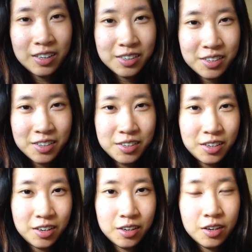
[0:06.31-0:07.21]
it's
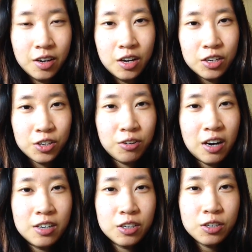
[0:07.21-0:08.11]
Li-San. So
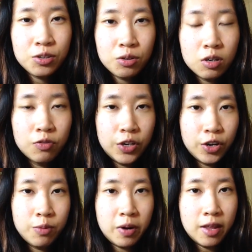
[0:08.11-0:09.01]
I just saw a
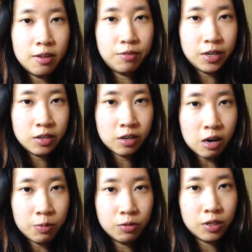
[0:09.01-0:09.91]
video by the vegan
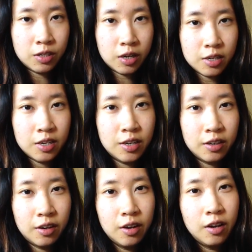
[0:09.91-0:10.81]
couple
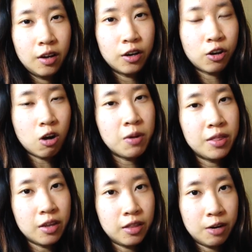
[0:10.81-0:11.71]
discussing a
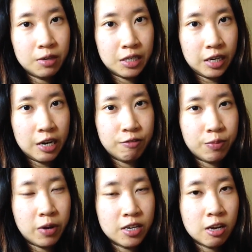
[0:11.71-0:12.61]
comment that they
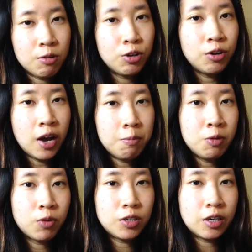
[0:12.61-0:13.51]
received by someone who had
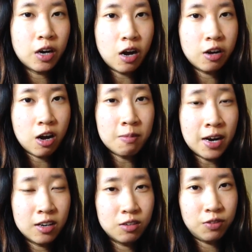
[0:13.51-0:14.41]
been watching High Carb
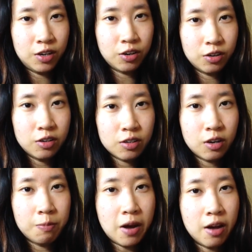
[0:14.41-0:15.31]
Hannah's videos
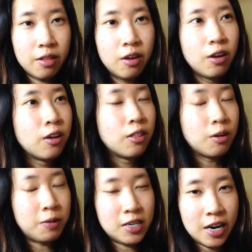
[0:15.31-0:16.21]
about
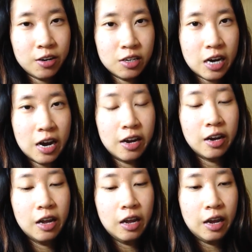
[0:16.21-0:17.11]
the potato diet
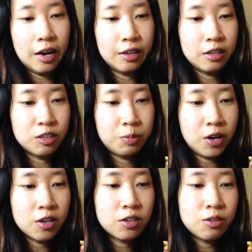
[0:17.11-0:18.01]
and this
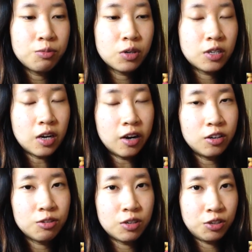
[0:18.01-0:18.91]
person was starting
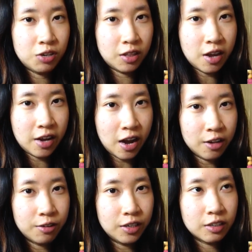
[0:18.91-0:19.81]
to restrict their
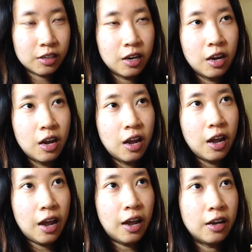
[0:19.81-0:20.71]
calories
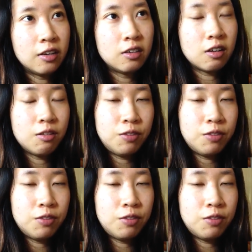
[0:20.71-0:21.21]
and the